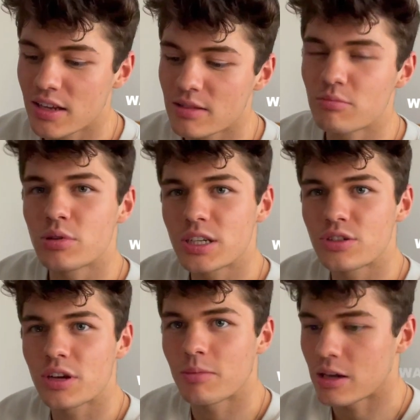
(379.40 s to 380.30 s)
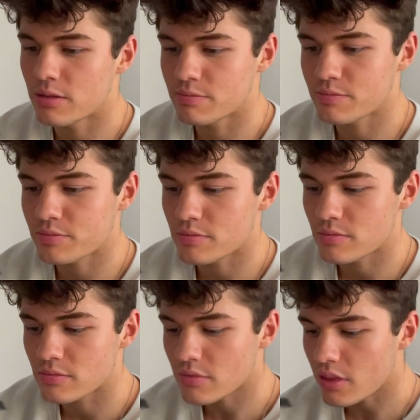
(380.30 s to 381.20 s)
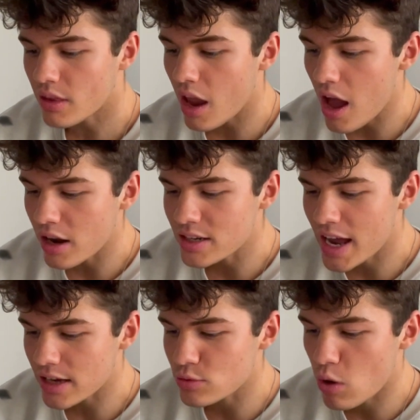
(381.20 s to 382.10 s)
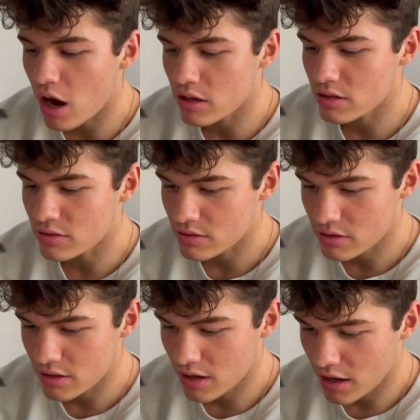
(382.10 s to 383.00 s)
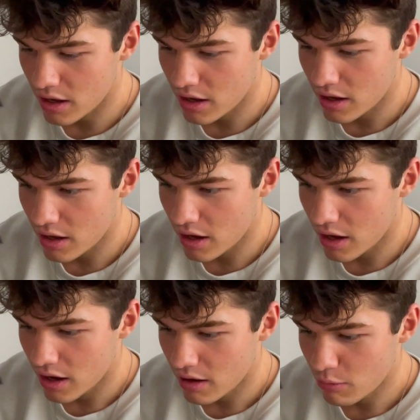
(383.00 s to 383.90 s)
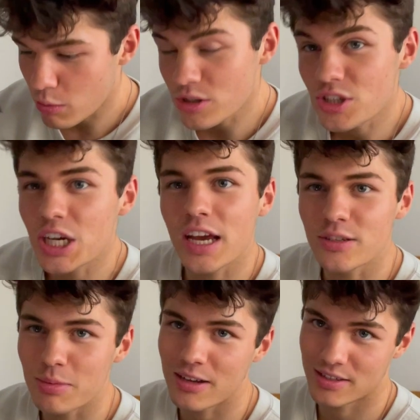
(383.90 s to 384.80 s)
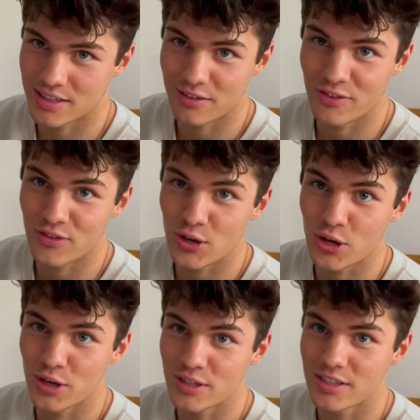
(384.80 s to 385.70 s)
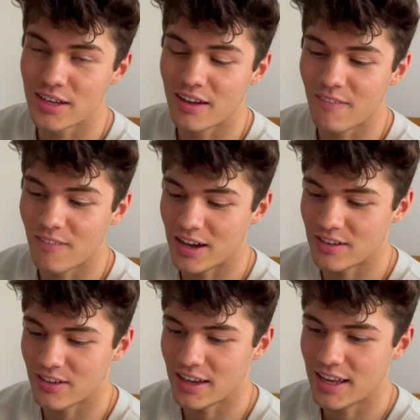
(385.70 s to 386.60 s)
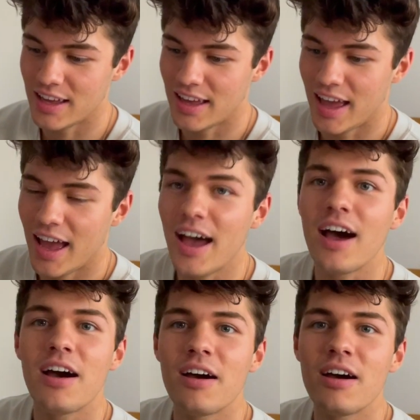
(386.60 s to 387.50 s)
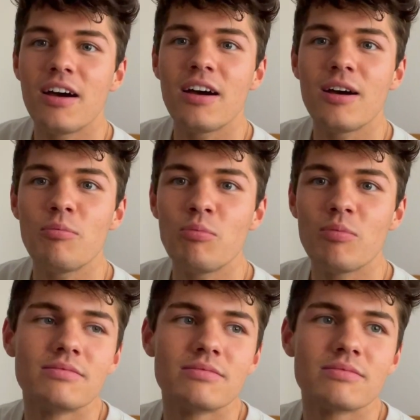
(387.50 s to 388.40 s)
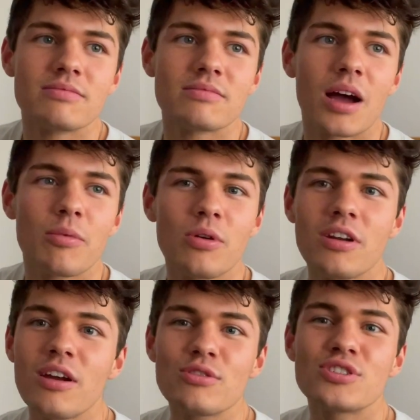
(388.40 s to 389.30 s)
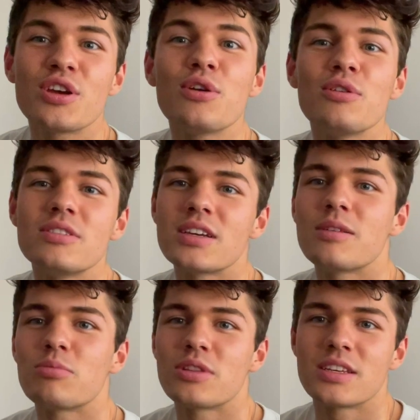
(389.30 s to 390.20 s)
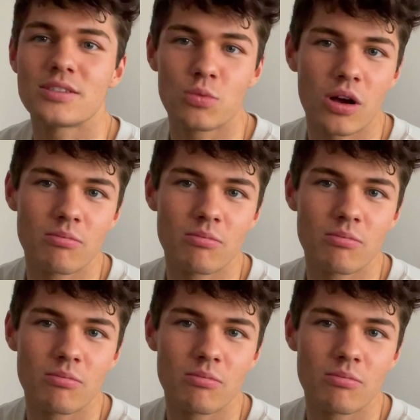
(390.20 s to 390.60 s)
pretty dreamy. Next one. What would you change about yourself if you could? Well, I'm not going to go too deep with this one